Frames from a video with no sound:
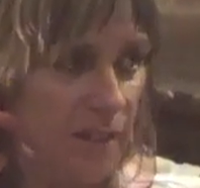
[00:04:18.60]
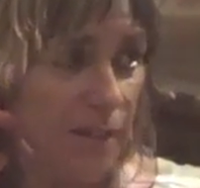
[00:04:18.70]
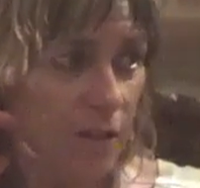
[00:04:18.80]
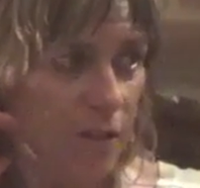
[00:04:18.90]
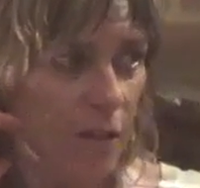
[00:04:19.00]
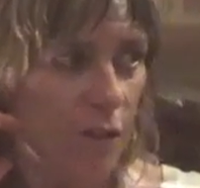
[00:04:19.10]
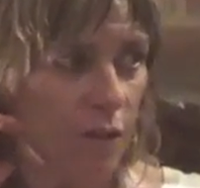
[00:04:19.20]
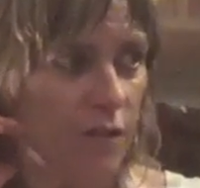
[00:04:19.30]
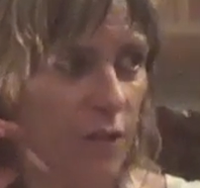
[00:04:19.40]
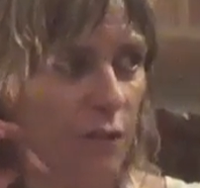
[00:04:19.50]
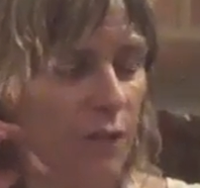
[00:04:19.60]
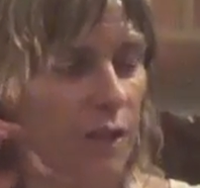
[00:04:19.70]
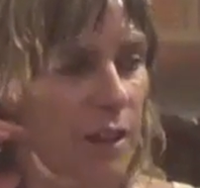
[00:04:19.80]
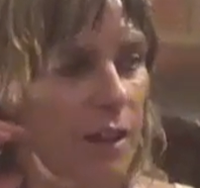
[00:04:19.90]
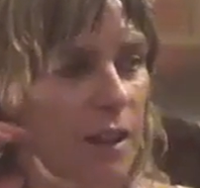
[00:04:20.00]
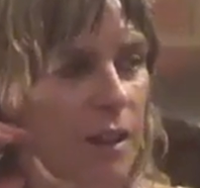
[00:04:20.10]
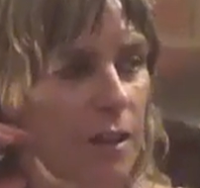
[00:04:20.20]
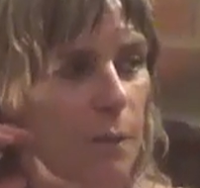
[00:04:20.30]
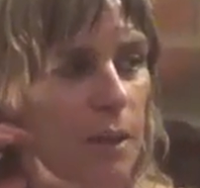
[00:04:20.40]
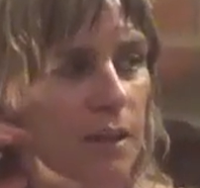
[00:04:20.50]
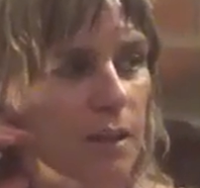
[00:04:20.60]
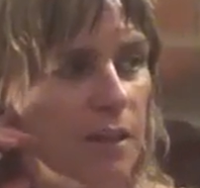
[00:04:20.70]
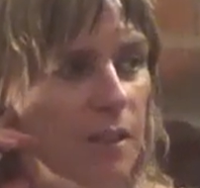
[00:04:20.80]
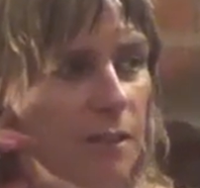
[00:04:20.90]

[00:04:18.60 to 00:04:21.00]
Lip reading: to know yourself in the midst.